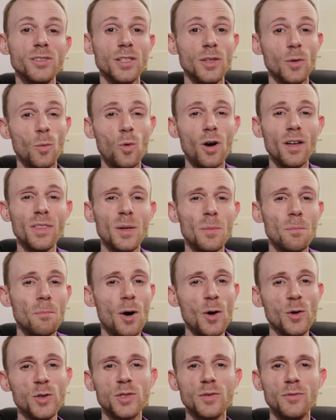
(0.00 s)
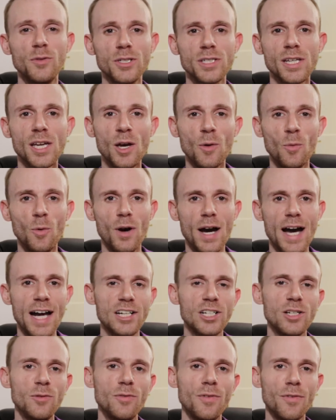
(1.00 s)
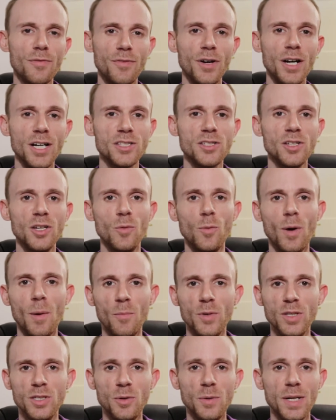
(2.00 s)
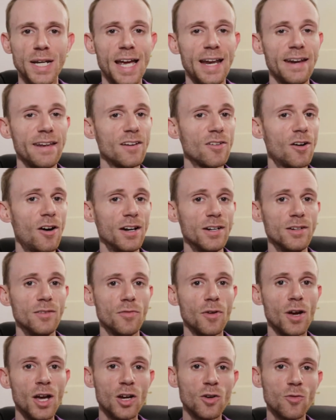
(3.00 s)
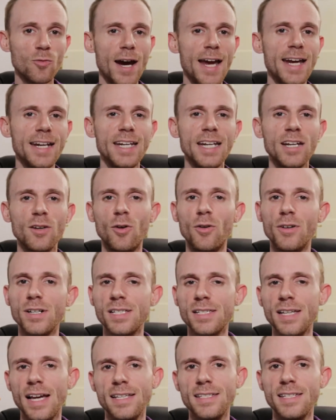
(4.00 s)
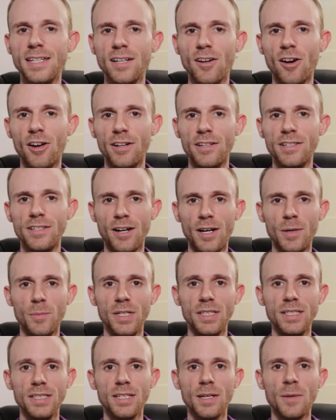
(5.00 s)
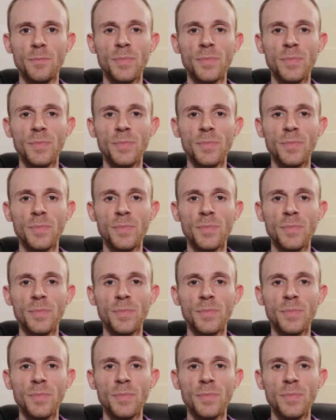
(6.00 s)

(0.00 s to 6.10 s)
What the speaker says: and the one that most of us will actually refer to when we're doing any kind of grading or assessing on a diamond.